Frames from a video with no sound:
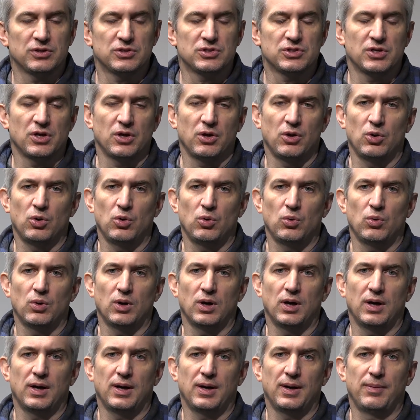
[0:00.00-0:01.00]

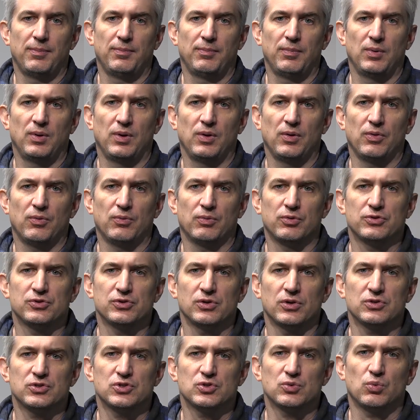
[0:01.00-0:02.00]
So um, the
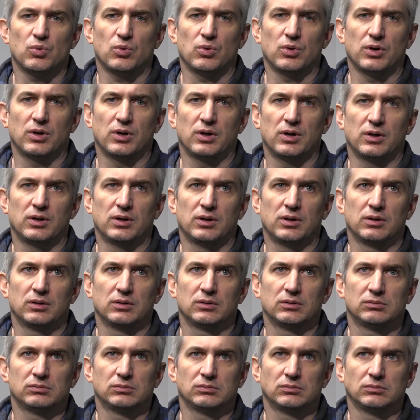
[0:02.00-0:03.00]
results
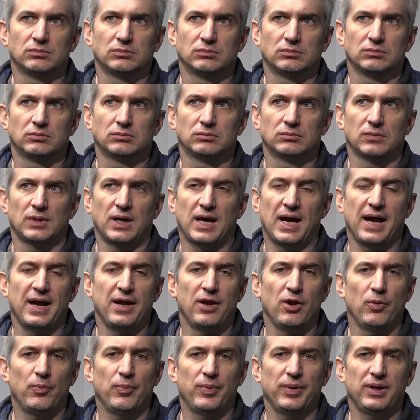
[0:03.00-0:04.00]
were
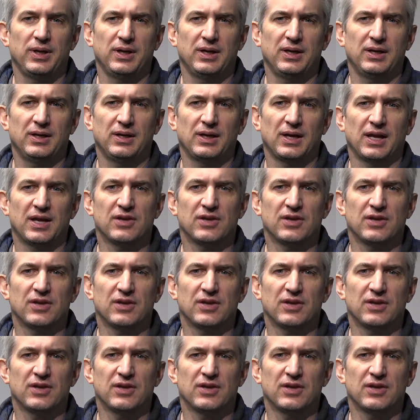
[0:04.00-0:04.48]
eye-opening.